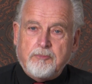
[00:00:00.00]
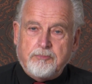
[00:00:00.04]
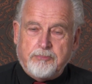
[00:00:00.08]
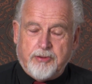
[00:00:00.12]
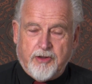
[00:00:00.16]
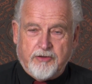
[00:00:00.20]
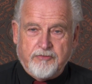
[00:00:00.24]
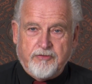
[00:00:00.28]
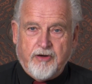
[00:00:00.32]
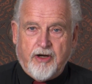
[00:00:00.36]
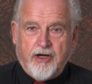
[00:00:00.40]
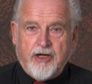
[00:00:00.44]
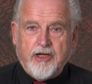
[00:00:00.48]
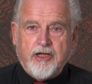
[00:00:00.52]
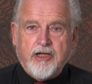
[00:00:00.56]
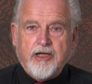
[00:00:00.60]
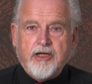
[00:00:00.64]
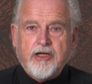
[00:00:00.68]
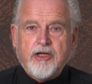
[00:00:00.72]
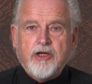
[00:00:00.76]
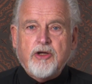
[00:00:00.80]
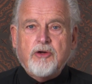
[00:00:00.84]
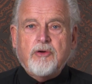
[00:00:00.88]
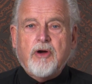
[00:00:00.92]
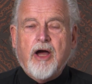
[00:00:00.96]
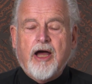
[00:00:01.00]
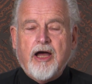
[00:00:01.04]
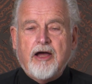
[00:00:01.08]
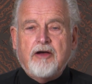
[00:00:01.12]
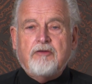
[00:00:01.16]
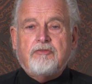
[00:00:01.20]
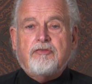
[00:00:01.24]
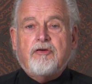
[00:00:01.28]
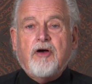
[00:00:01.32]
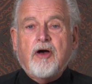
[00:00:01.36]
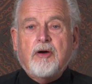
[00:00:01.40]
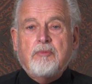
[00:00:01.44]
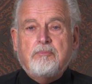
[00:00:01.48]
providing you
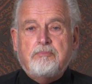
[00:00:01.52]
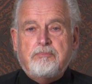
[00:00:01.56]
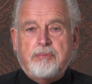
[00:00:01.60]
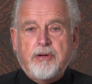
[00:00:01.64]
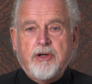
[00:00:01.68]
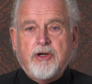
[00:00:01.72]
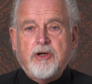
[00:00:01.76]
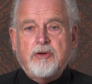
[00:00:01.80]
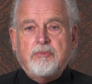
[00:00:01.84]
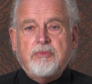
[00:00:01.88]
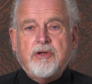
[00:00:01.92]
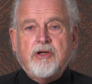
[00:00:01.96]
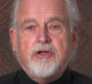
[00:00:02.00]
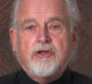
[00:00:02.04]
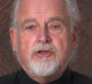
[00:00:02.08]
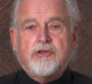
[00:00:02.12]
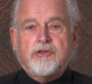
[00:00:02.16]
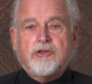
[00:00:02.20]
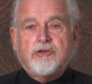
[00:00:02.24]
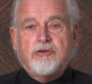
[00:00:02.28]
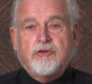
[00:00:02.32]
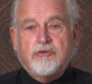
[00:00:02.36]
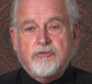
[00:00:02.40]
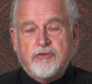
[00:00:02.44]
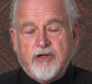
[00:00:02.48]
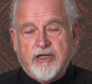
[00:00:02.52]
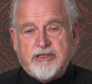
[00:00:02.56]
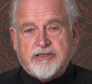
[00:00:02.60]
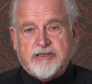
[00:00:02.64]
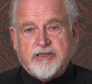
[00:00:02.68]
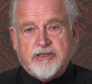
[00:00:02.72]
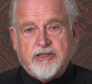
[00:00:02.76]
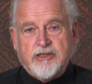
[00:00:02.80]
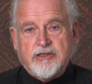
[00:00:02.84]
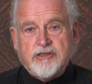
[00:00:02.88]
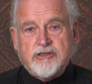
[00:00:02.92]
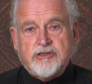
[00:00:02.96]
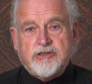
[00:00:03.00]
have permanent
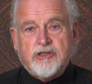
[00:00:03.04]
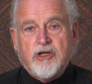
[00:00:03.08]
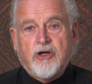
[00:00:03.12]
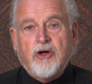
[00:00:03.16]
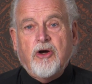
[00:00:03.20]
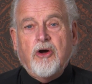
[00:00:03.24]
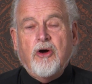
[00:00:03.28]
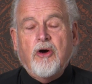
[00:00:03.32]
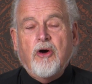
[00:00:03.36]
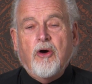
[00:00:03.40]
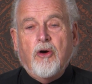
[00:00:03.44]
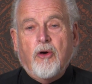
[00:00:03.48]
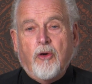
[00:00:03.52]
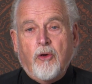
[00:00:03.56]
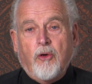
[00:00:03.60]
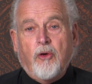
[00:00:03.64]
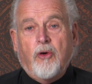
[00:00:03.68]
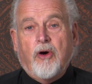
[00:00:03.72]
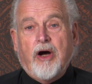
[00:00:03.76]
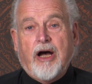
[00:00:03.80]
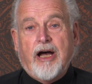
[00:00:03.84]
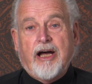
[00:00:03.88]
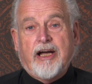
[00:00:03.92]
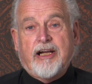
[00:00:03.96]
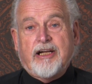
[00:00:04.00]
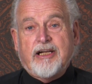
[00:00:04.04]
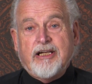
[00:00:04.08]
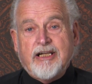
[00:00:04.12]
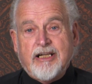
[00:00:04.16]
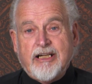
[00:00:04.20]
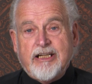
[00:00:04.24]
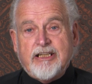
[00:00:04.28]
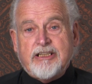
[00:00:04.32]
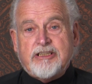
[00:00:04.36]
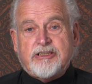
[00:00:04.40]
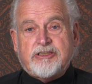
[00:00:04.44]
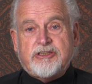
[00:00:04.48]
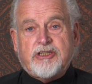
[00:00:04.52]
residence or at
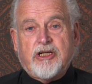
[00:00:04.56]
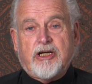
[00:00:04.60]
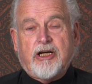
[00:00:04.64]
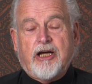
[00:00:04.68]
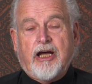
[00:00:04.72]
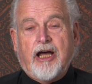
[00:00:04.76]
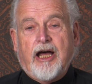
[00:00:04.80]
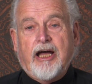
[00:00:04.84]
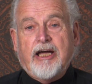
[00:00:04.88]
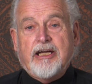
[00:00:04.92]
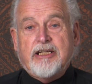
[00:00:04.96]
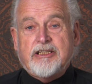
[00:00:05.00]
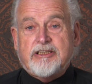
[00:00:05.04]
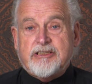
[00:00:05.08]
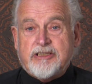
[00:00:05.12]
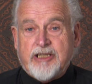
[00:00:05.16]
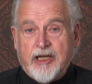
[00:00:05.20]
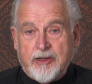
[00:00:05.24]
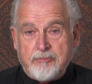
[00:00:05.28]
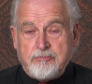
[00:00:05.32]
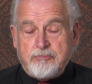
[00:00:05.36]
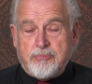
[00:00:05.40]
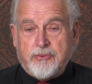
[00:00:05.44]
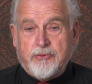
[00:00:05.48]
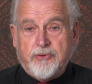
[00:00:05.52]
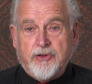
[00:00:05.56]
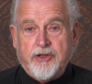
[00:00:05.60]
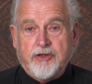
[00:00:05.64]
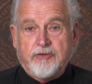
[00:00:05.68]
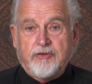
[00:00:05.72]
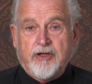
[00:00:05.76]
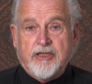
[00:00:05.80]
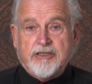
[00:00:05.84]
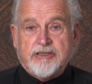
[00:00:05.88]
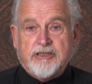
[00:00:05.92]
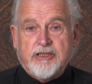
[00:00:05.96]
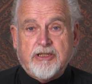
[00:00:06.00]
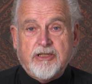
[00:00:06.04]
least a temporary
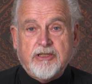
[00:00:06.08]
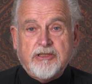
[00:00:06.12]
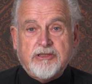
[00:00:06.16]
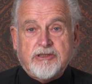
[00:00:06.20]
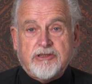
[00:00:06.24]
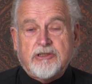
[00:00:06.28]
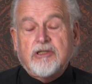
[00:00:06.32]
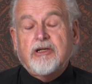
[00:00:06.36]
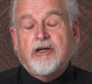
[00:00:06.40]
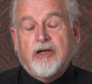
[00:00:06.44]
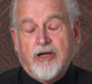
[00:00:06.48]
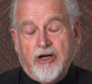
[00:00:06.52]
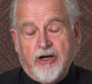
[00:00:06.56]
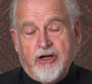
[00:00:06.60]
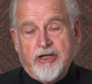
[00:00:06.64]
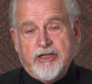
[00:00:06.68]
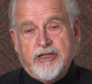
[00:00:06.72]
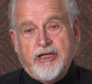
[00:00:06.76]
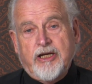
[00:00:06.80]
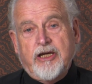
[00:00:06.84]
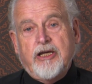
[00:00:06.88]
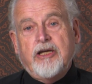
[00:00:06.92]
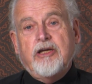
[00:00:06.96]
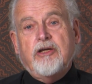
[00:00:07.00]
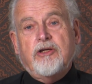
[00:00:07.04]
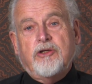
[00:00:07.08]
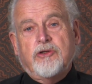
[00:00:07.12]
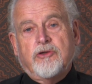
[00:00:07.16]
residence, i.e.